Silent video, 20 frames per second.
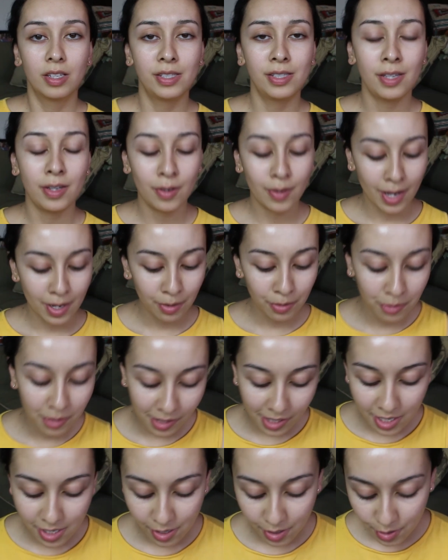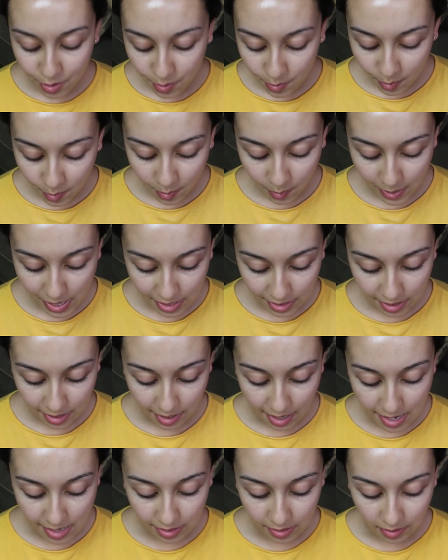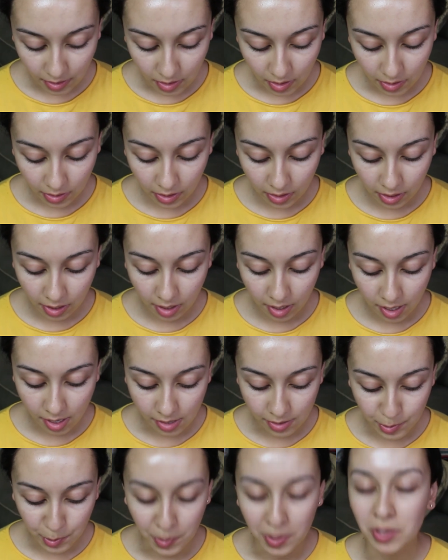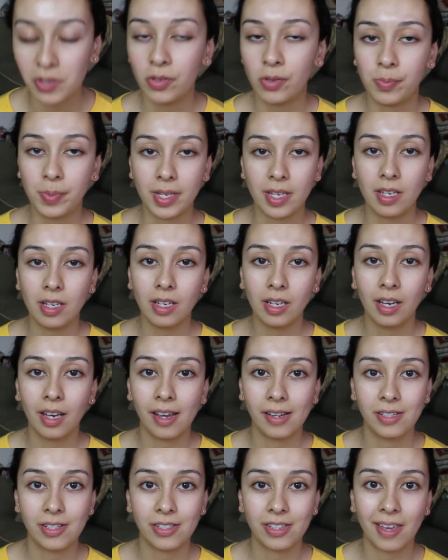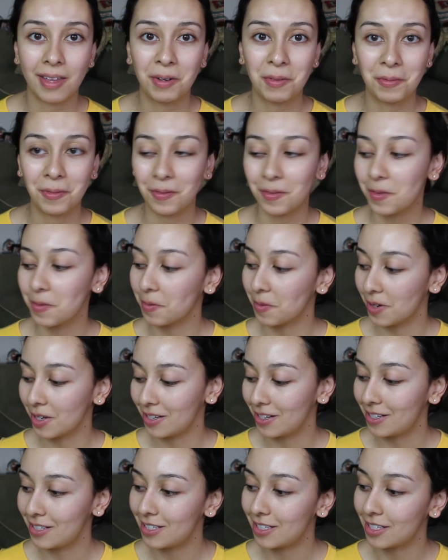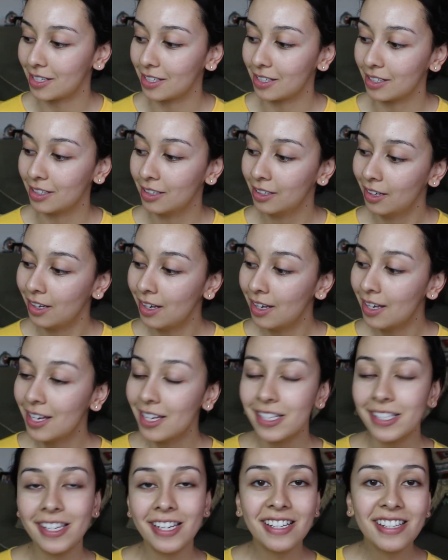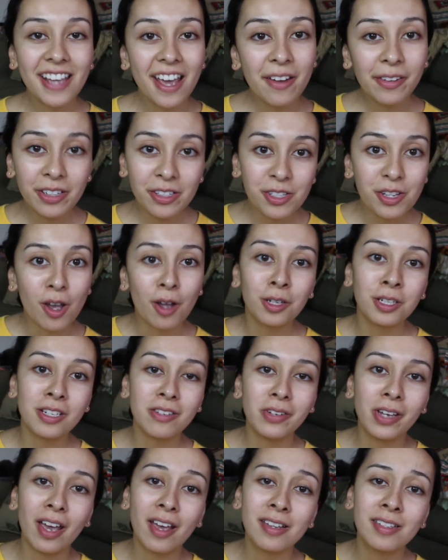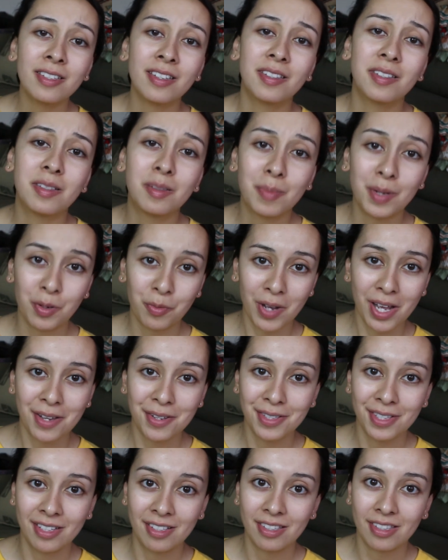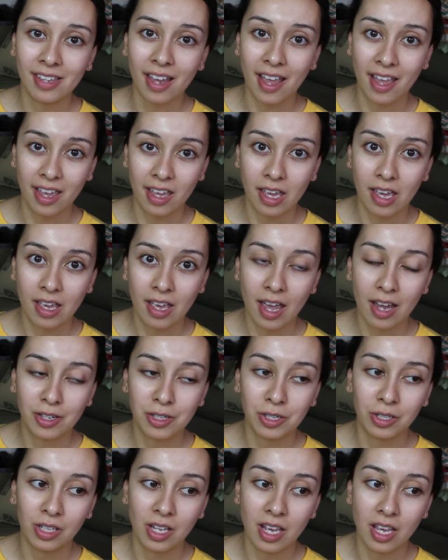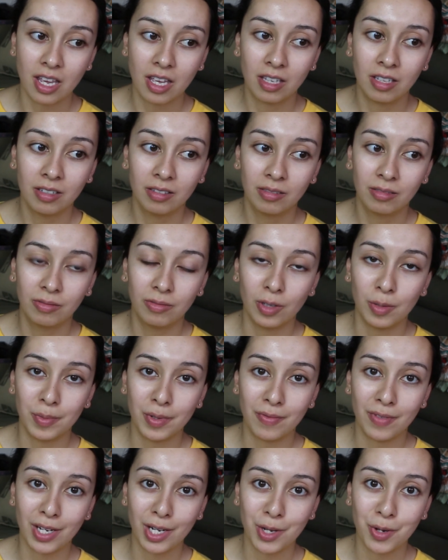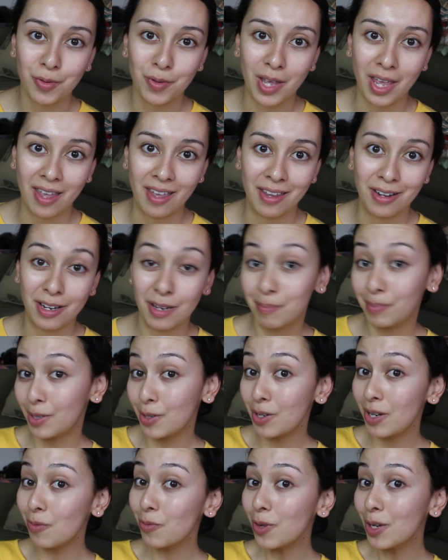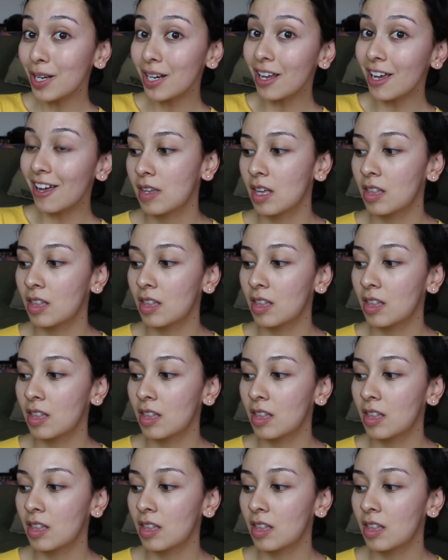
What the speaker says: So I don't really know what today's look is going to be. I just kind of wanted to sit down and talk to you guys because it's been a while since I actually filmed a video and uploaded one.